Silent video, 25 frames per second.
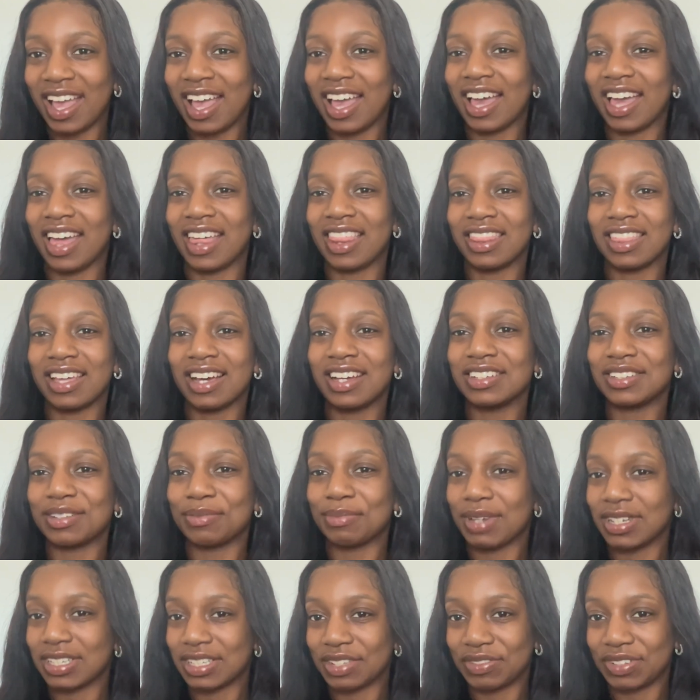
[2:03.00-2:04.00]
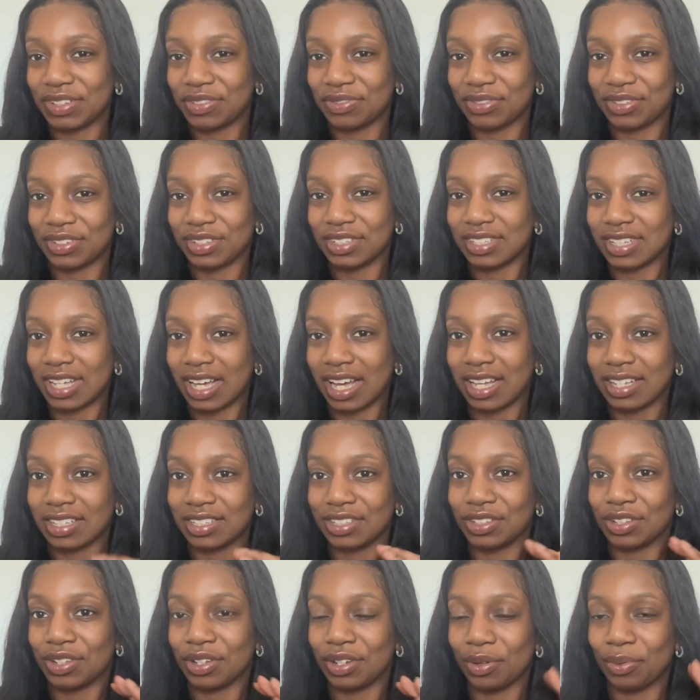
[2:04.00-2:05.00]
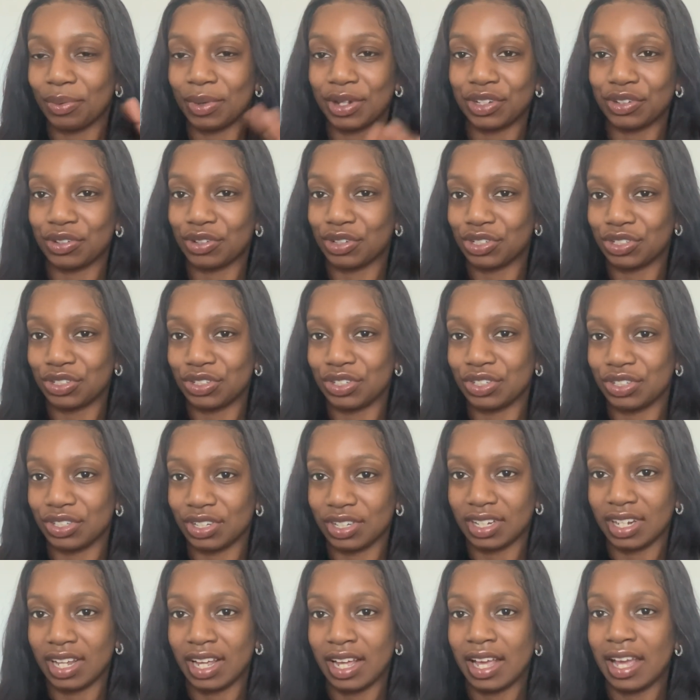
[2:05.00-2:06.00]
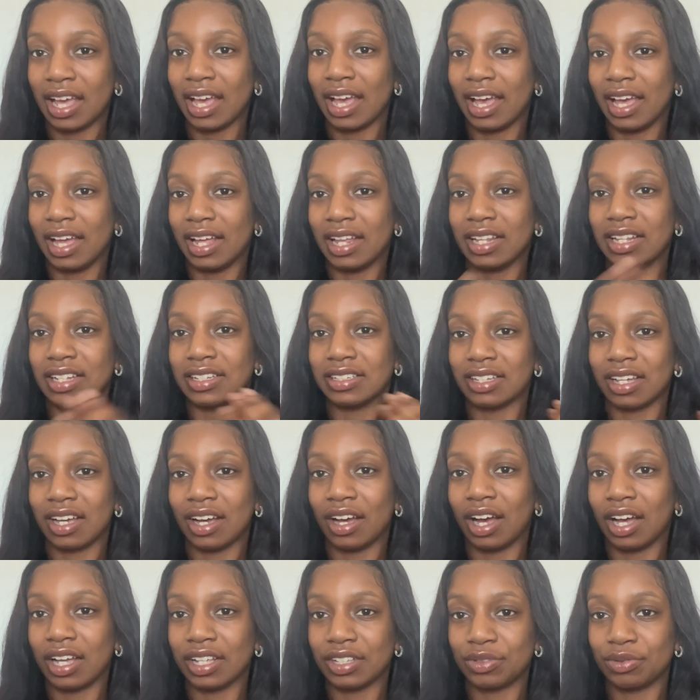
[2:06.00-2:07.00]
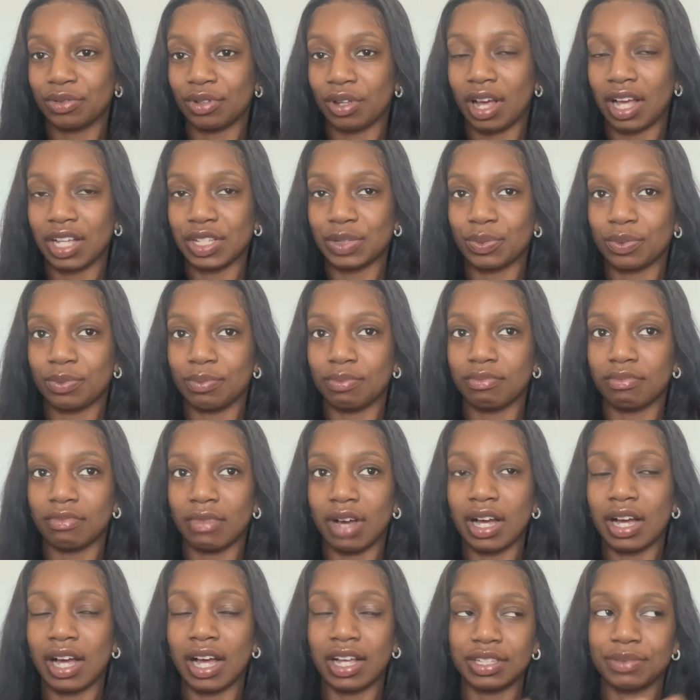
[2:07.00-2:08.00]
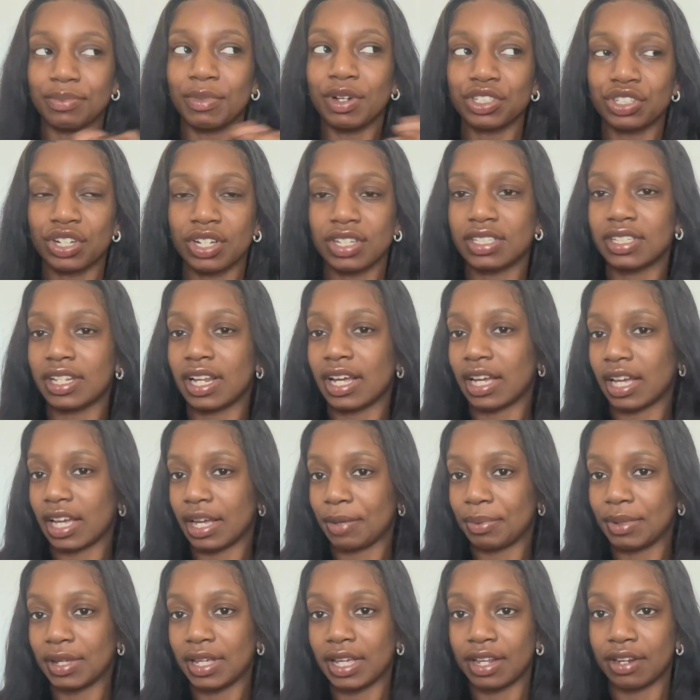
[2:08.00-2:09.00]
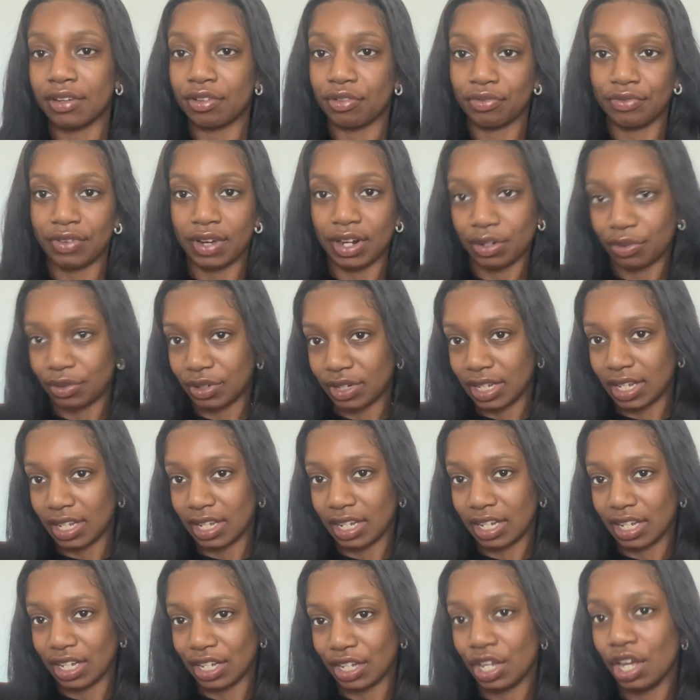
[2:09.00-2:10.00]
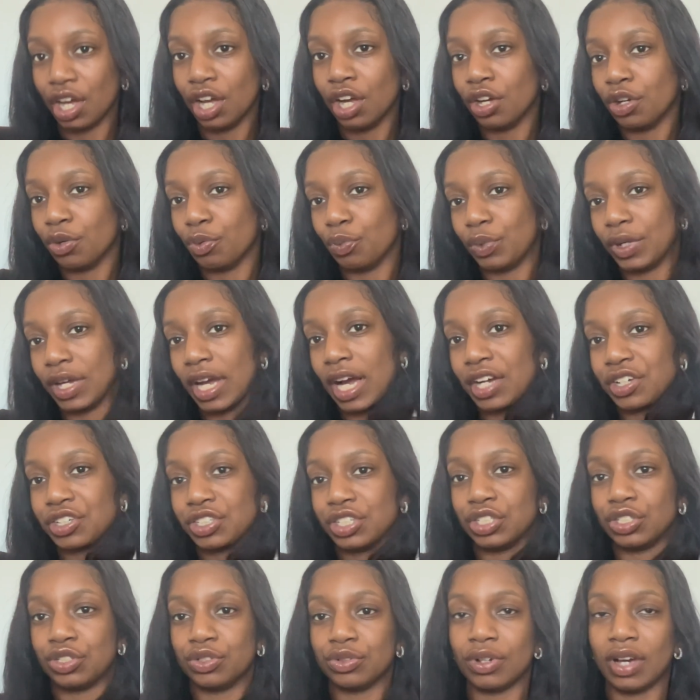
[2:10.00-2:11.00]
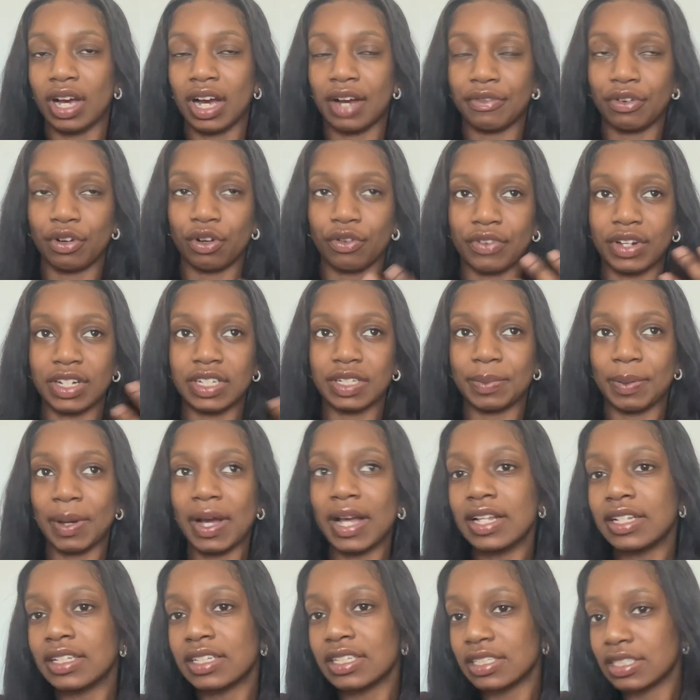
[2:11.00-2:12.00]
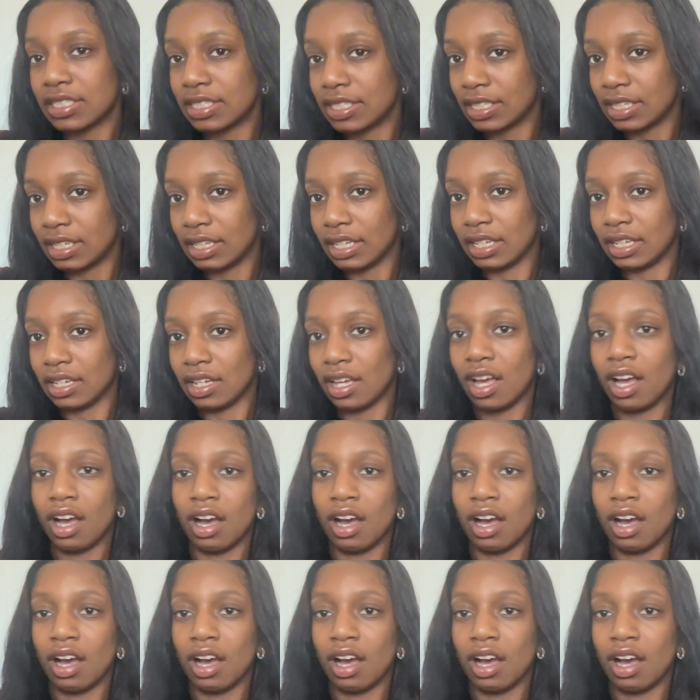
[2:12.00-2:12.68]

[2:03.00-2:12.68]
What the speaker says: and that is a massive difference as to when you're a student. And as much as like being in your final year, we actually do have a lot of independency,